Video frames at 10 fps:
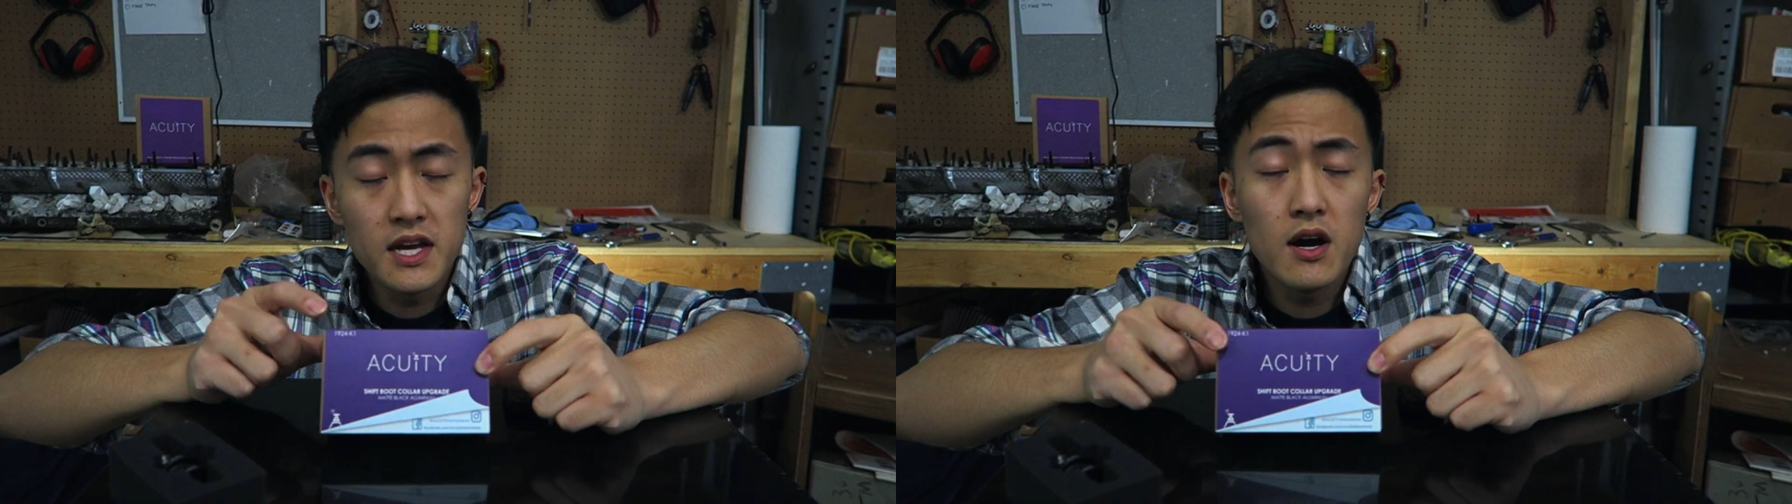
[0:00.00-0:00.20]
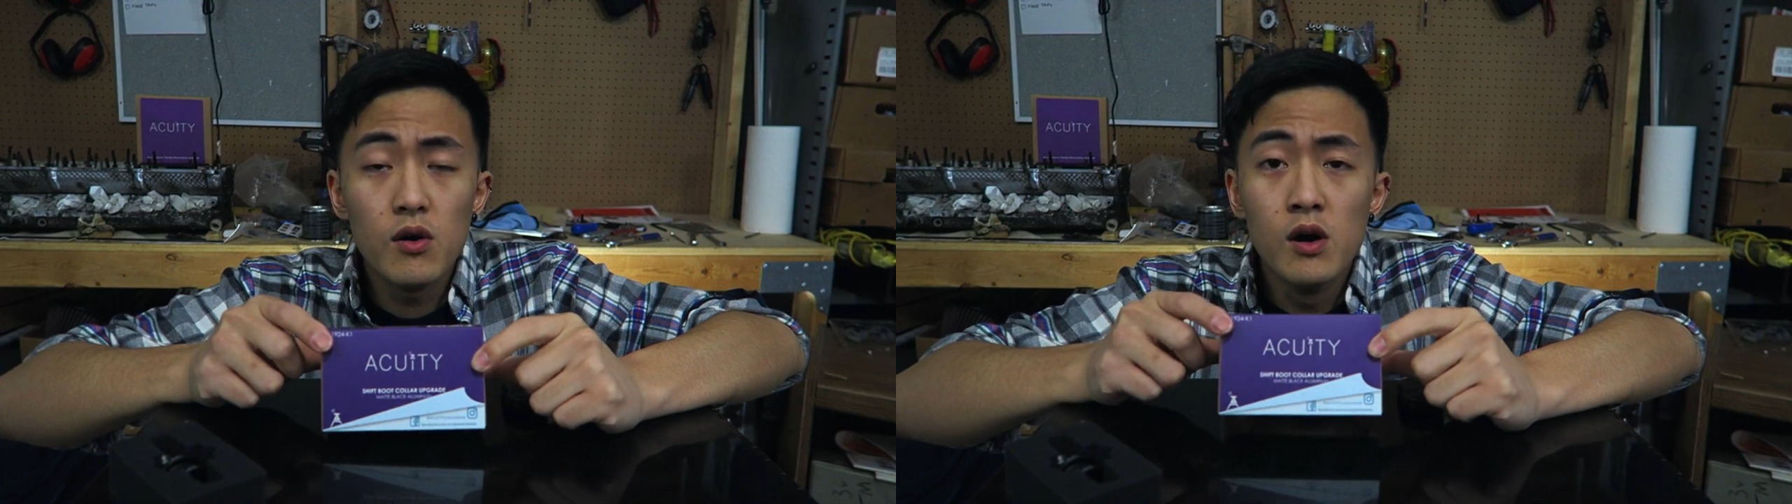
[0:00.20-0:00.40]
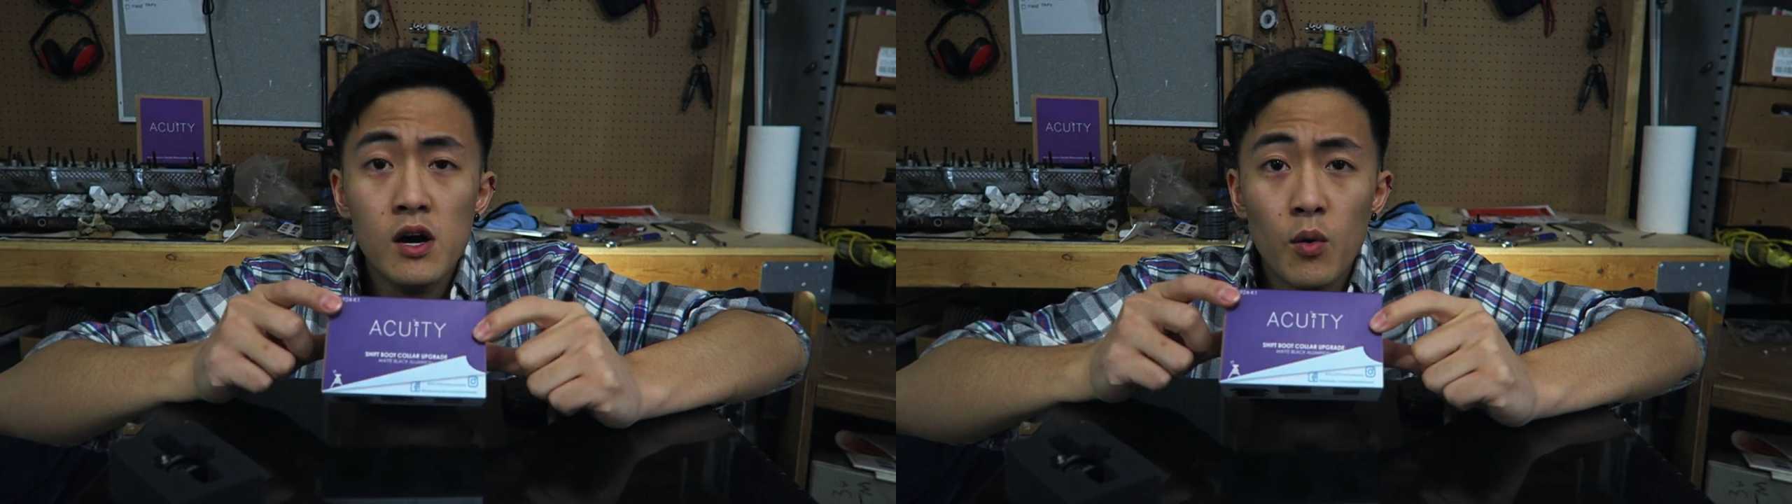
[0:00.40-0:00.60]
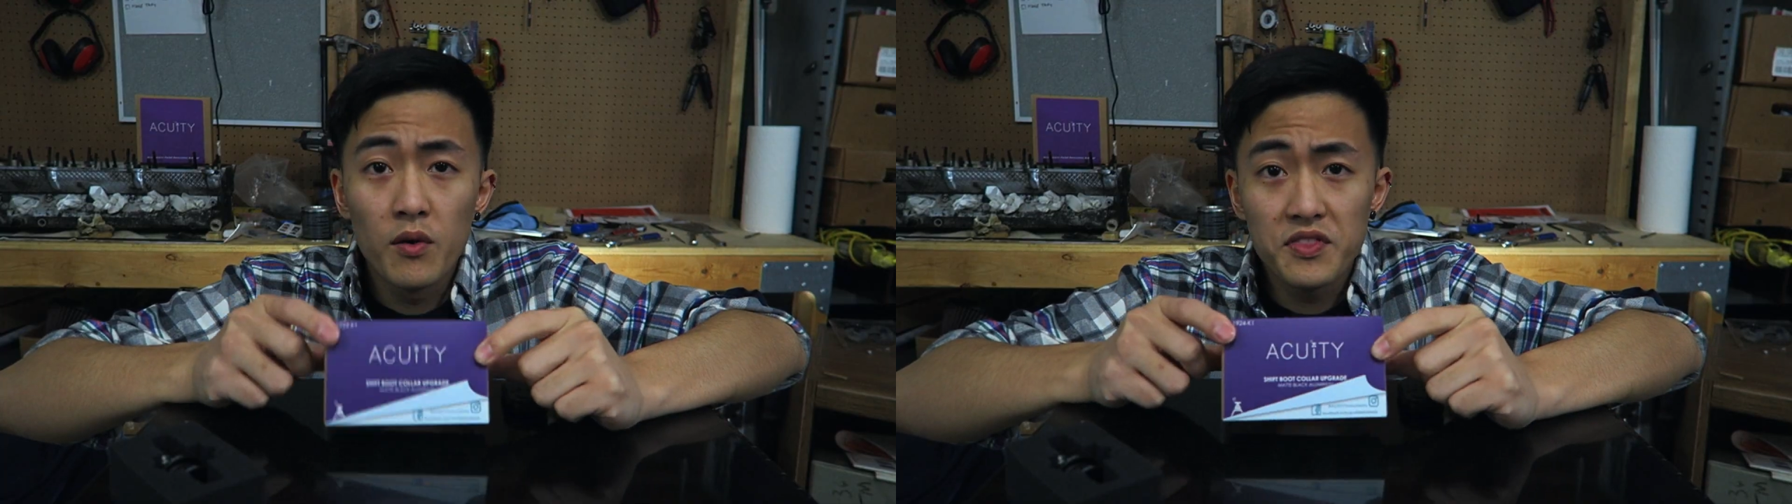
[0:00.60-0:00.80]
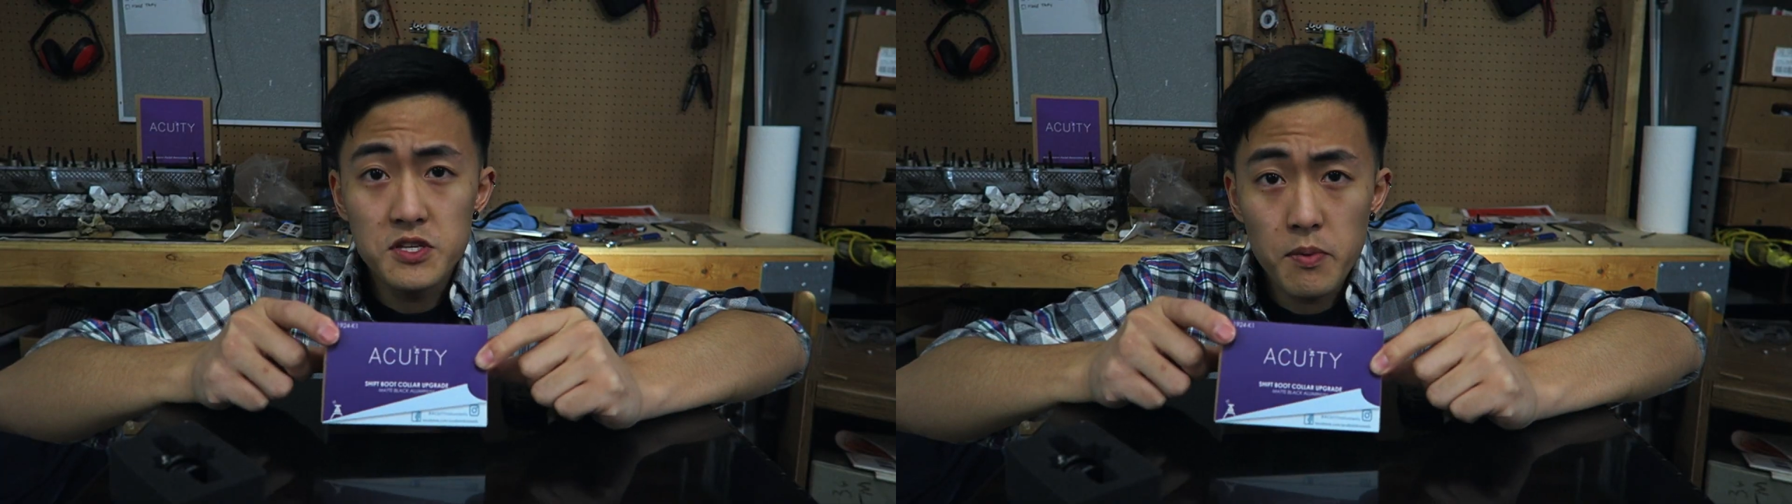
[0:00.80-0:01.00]
Now
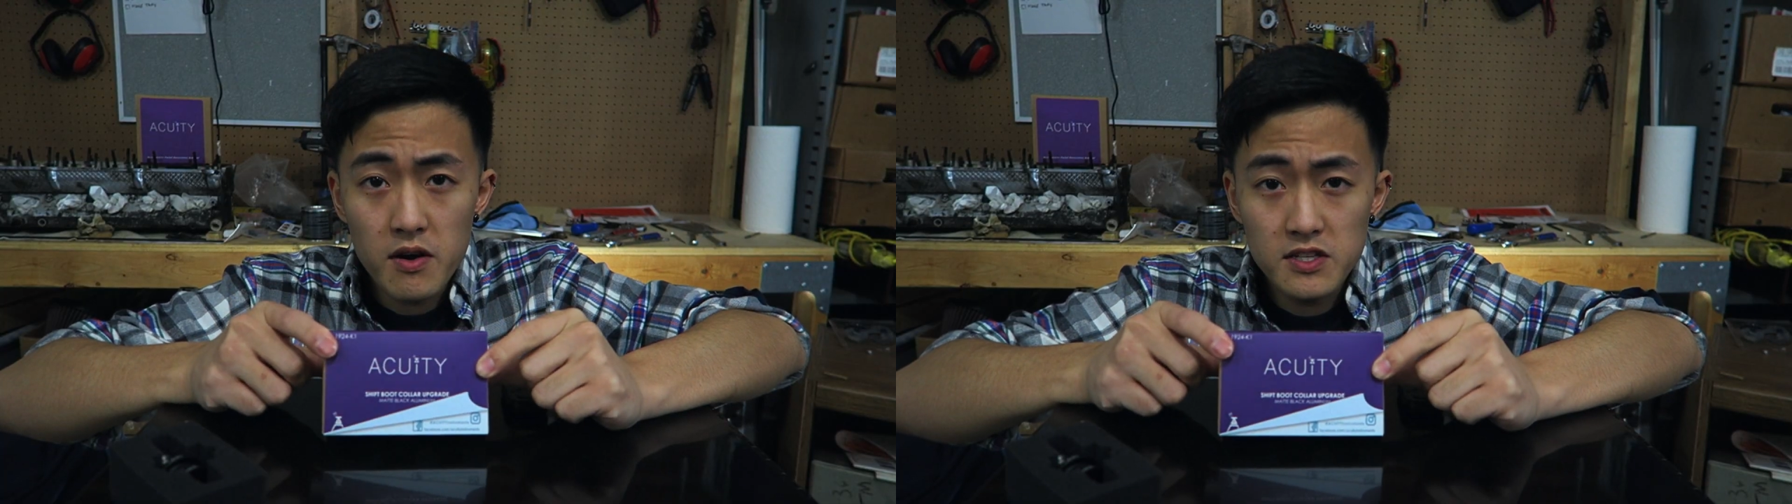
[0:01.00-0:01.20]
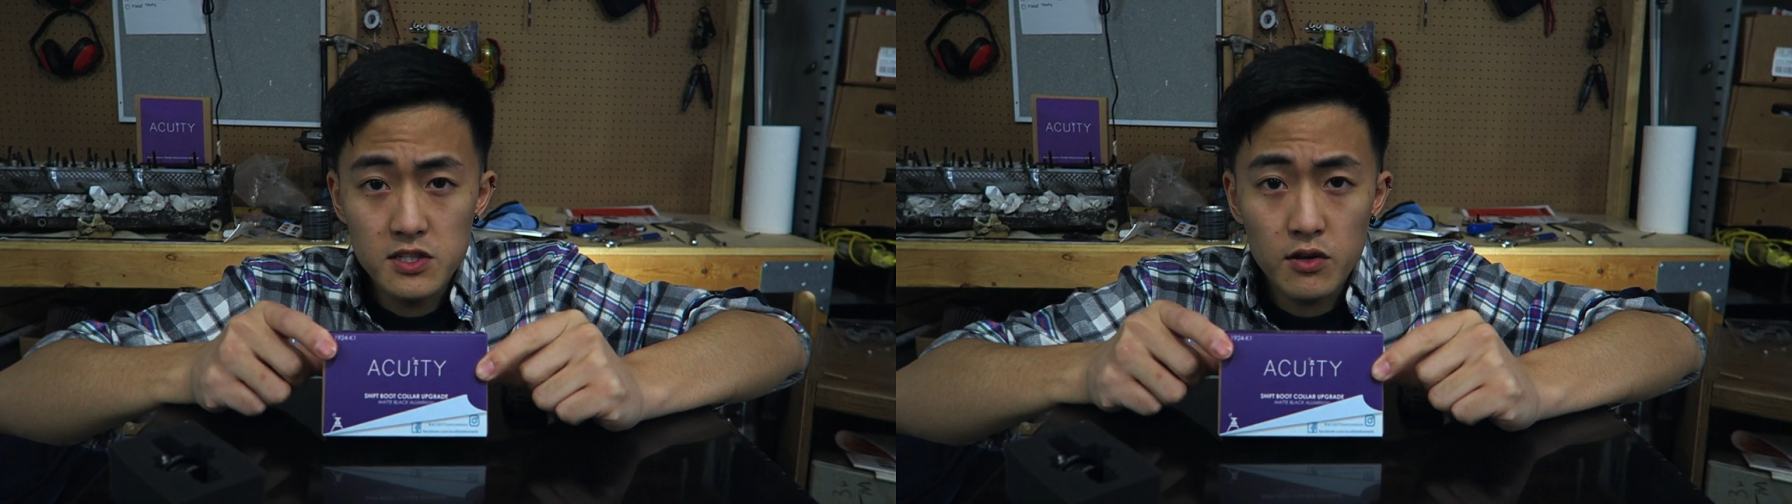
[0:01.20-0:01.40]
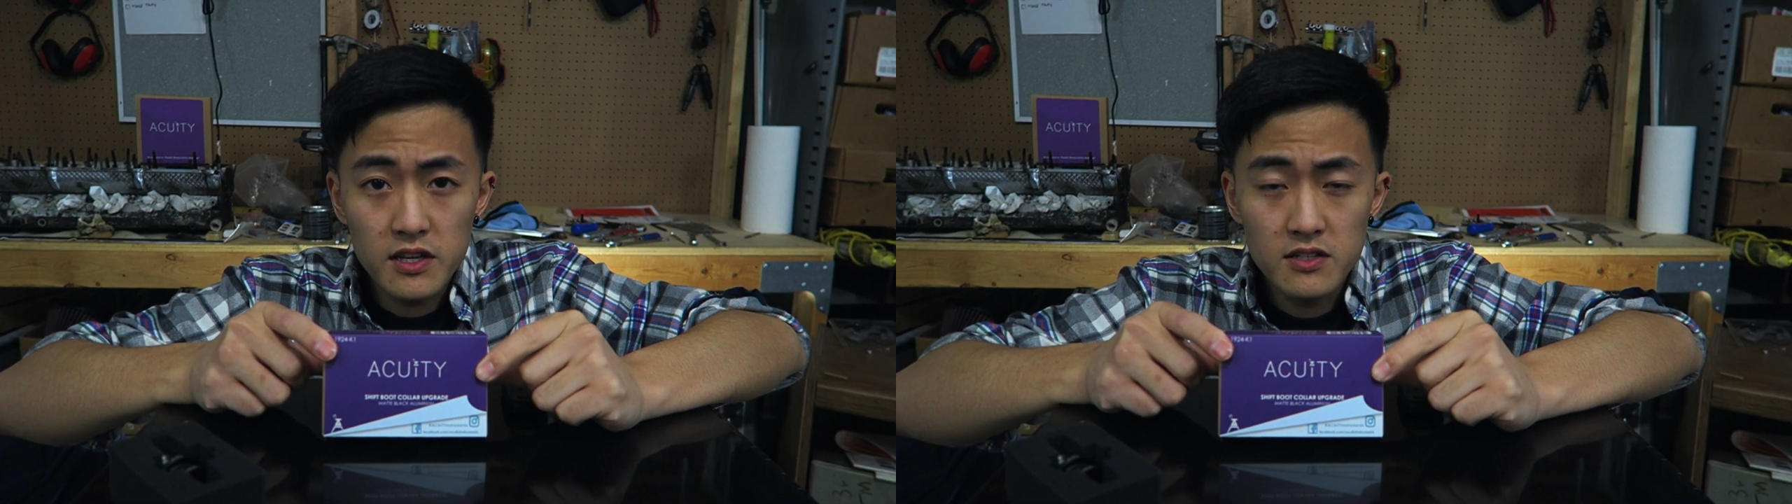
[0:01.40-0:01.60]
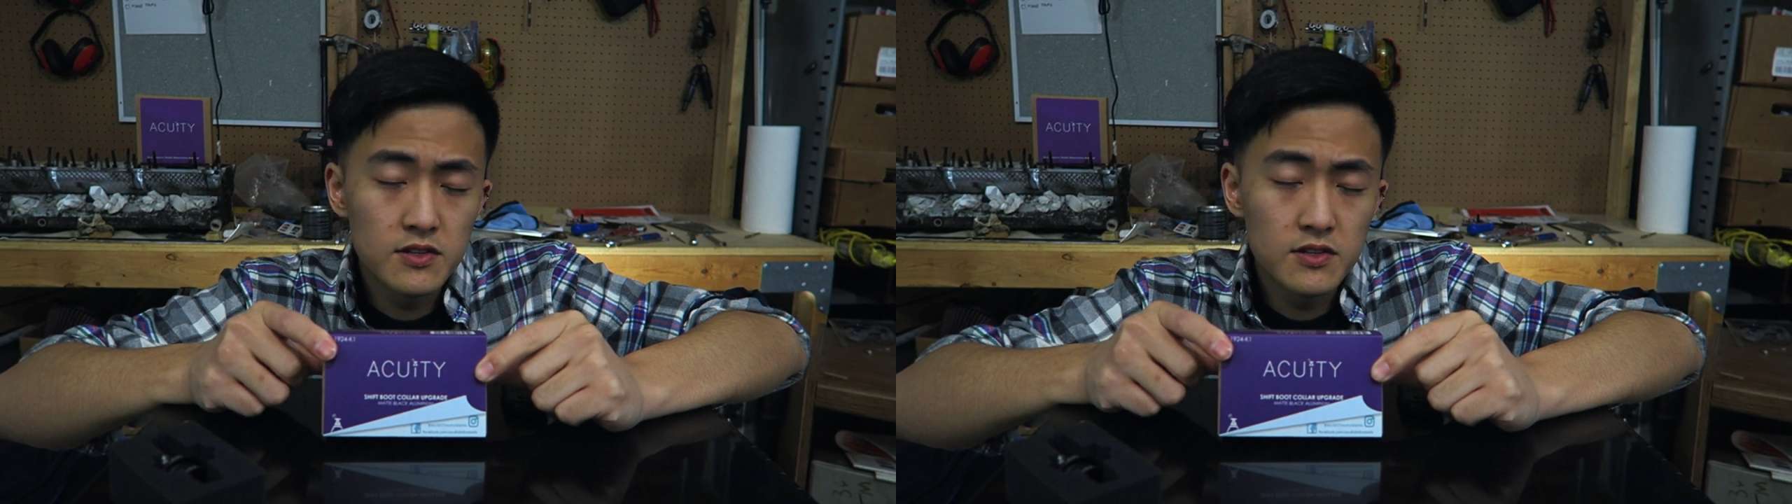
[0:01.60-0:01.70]
what this part is looking